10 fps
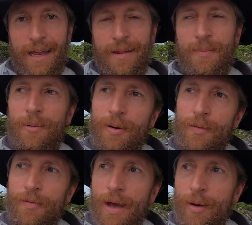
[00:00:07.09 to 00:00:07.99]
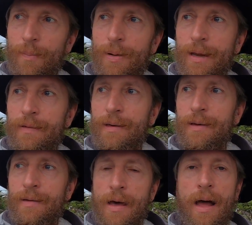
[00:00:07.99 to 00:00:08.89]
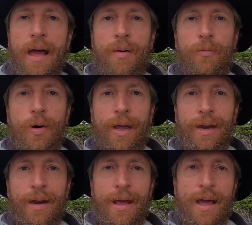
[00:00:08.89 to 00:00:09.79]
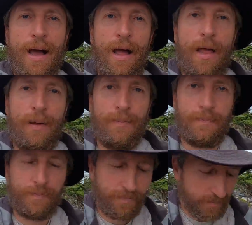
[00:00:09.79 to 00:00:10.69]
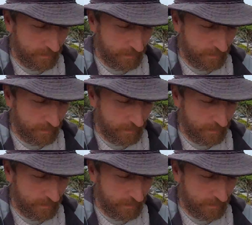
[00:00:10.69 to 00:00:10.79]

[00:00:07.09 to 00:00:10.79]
And the book of Nahum plays in a time when um,